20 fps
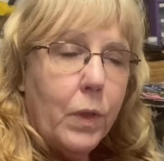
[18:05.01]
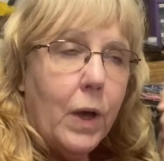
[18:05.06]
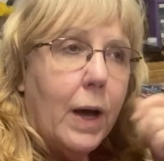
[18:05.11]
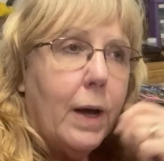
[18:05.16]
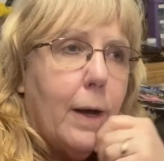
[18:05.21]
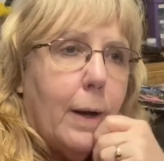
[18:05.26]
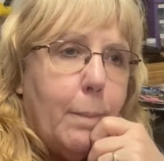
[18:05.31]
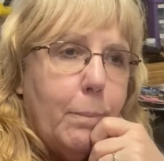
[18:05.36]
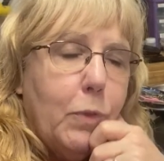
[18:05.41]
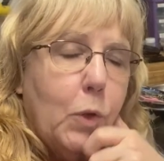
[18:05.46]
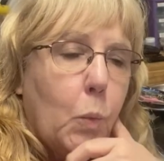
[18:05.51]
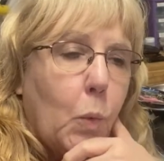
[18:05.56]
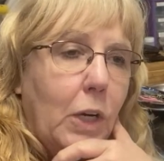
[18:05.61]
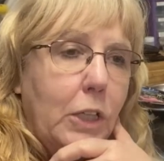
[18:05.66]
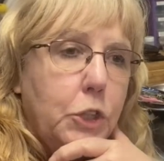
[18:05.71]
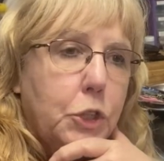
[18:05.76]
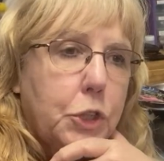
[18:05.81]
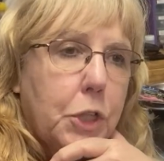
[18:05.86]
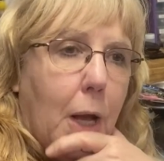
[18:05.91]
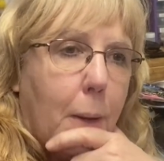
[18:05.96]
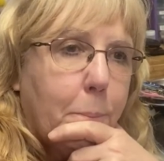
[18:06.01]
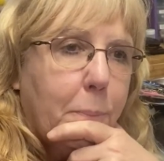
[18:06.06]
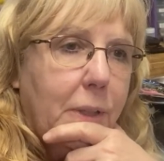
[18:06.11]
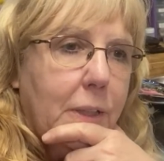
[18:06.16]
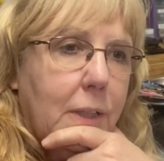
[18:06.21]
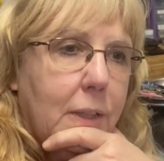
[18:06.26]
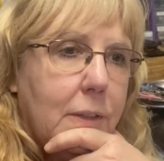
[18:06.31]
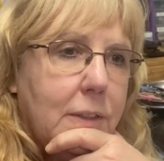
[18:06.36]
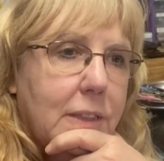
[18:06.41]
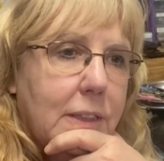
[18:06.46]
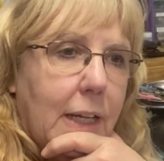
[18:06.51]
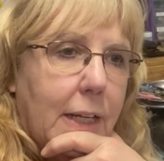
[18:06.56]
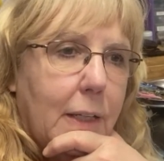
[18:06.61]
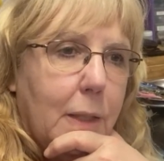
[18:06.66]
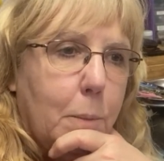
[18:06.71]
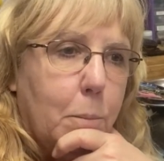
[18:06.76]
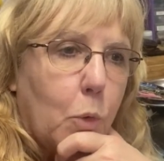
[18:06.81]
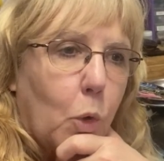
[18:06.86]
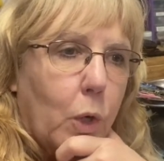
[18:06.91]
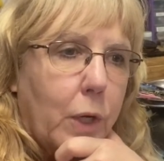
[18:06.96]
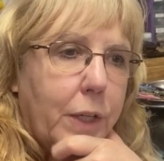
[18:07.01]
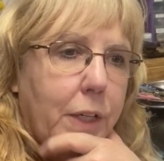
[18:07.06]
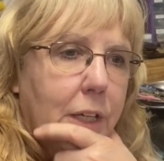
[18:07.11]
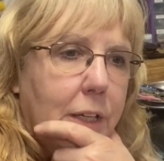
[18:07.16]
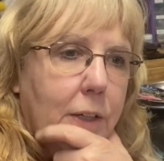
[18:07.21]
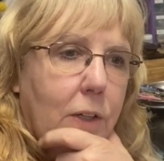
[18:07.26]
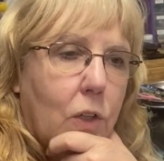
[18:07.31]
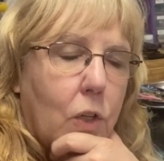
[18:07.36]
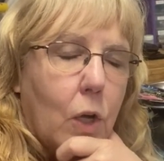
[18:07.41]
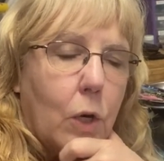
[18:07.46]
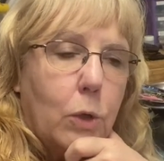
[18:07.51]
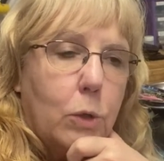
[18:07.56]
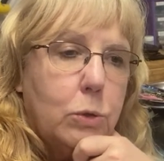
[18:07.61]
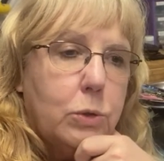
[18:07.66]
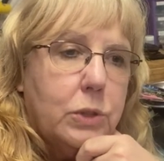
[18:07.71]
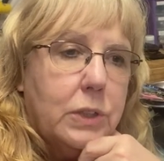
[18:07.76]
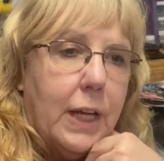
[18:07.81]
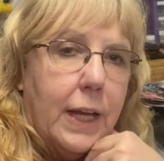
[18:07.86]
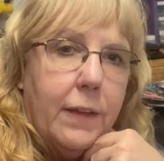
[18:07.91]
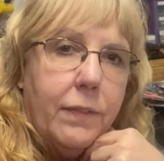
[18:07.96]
the one shop in Salem, Oregon closed,